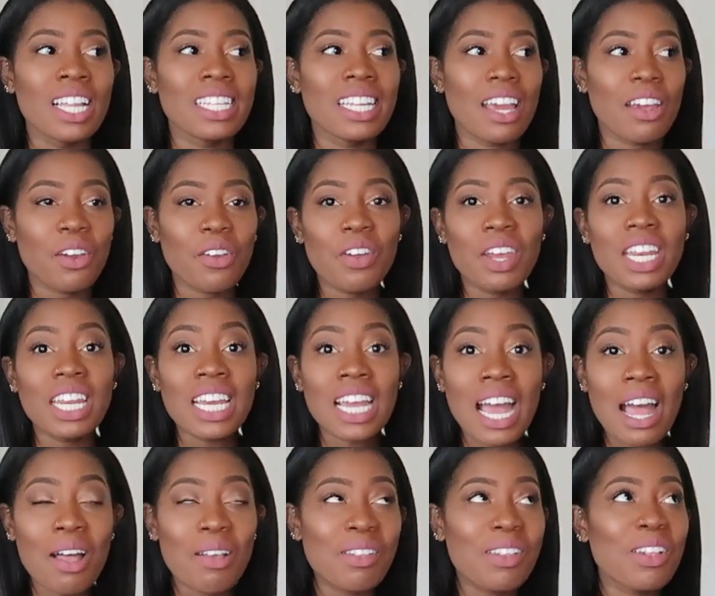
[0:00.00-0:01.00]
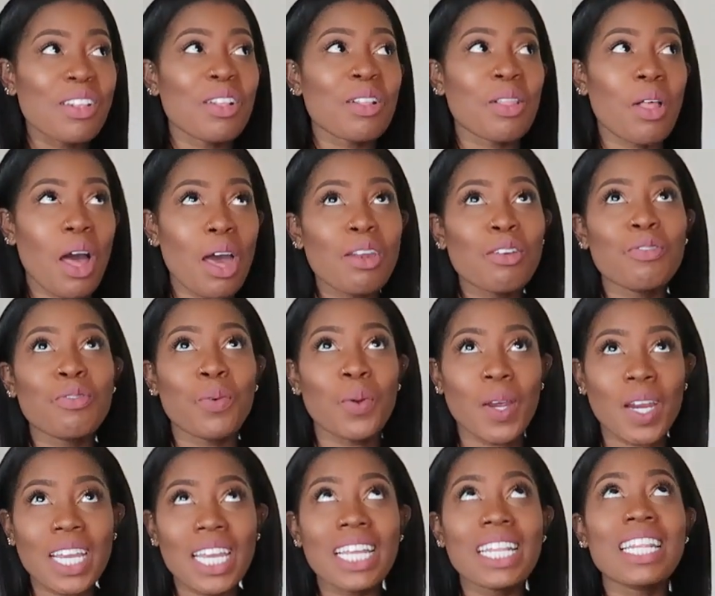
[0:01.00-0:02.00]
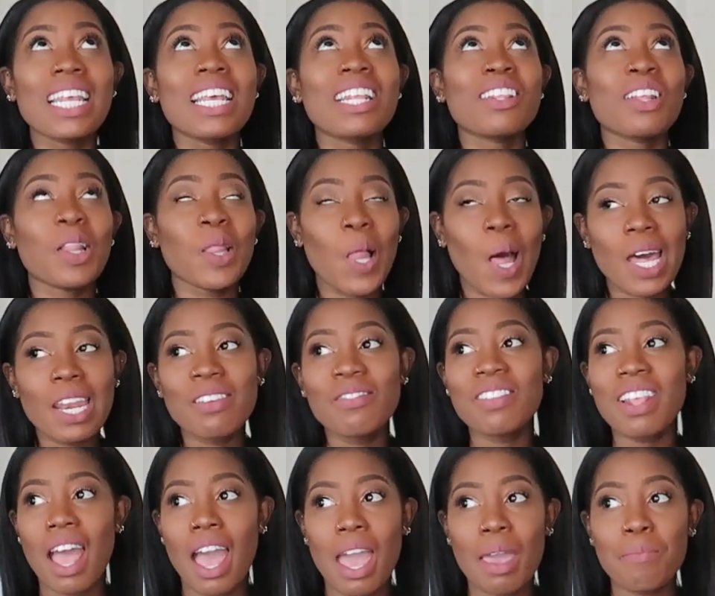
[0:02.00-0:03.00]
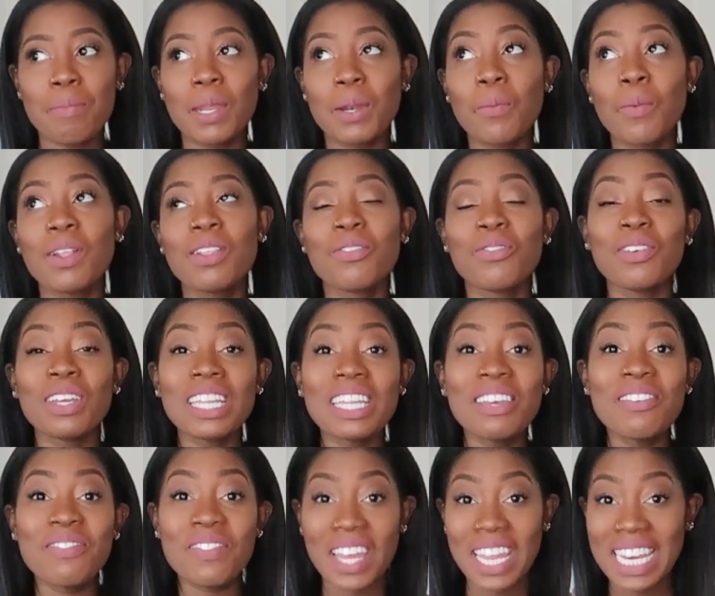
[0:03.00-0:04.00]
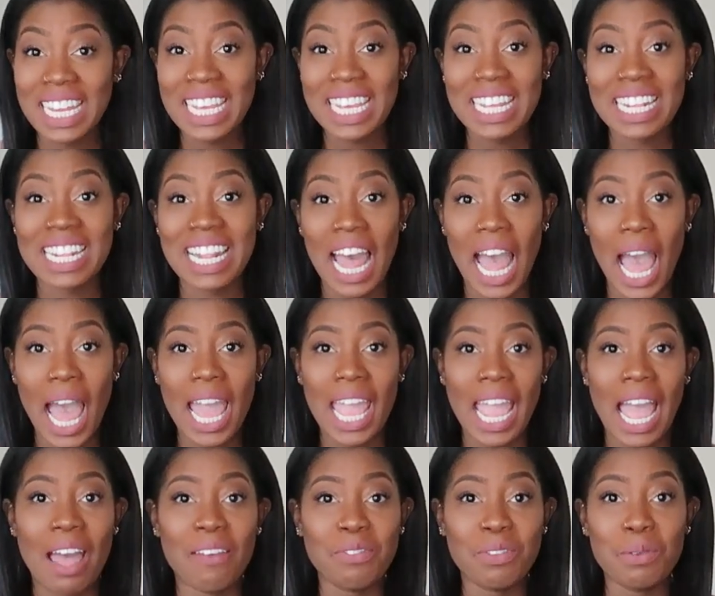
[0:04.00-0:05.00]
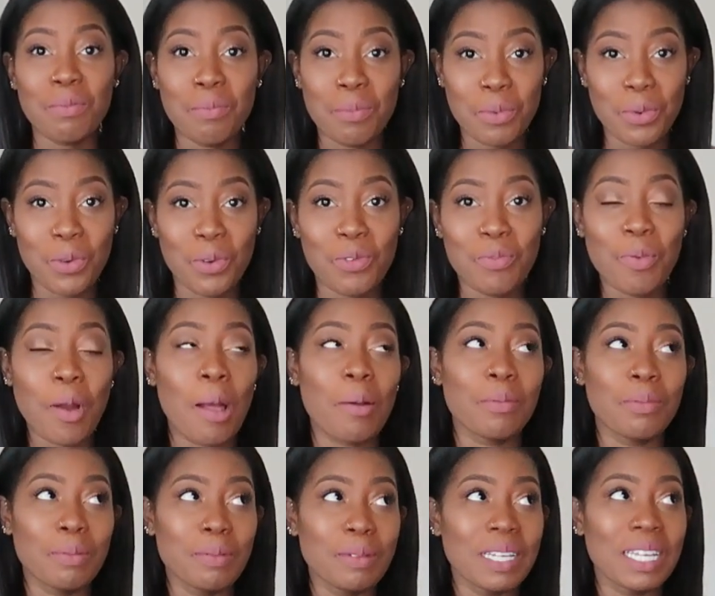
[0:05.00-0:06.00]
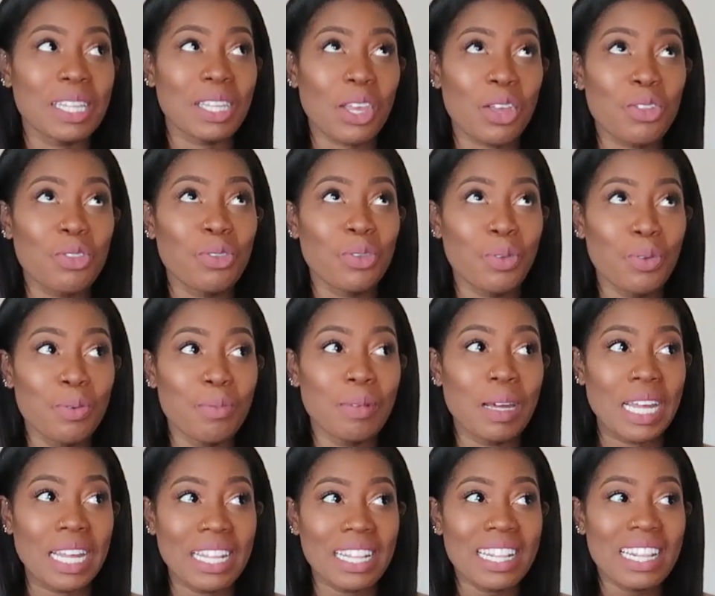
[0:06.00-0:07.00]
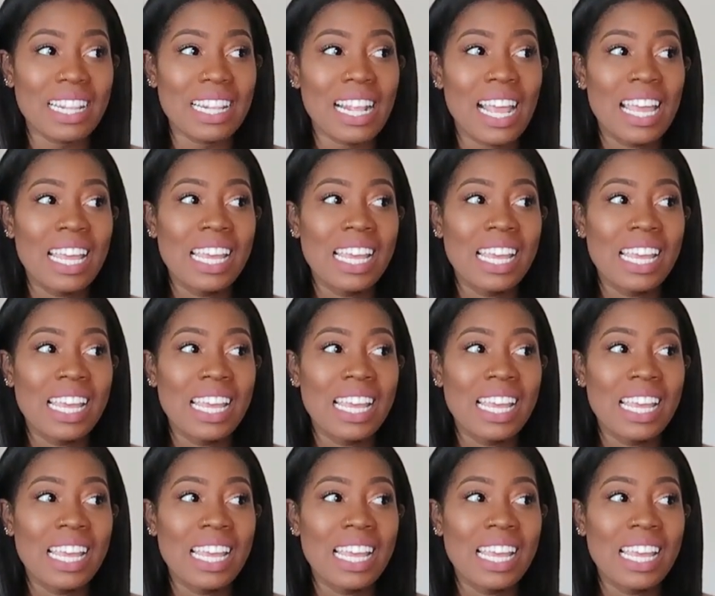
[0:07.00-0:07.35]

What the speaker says: Decorating a house is a lot of work. It takes a lot of time, and what's really funny is that I have to move probably in like 2 months.